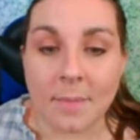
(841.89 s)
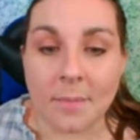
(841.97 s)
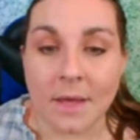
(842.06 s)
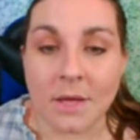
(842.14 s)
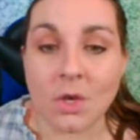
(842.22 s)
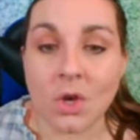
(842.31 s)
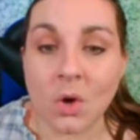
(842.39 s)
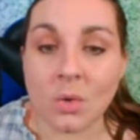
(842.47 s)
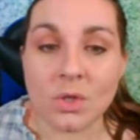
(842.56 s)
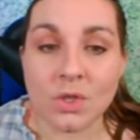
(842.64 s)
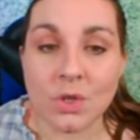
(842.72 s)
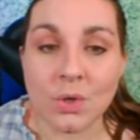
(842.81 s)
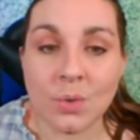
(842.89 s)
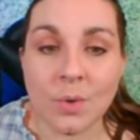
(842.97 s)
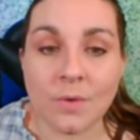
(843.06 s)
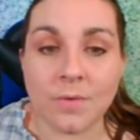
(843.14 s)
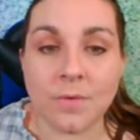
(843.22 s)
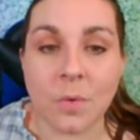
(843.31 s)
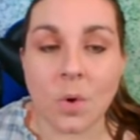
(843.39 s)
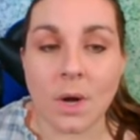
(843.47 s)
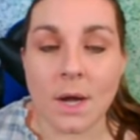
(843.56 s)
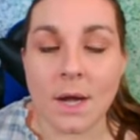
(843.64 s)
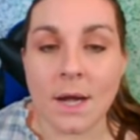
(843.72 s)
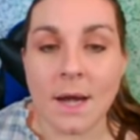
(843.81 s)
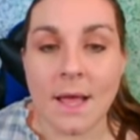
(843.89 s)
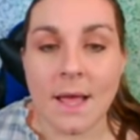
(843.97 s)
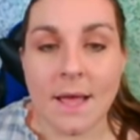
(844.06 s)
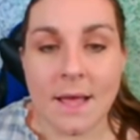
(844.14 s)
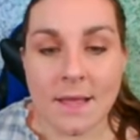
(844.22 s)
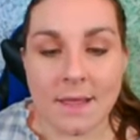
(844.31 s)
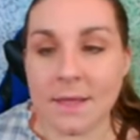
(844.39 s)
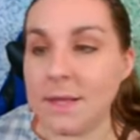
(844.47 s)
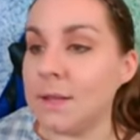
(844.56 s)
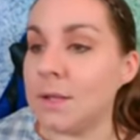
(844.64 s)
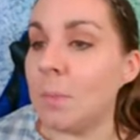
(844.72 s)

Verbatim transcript: my go-to for the little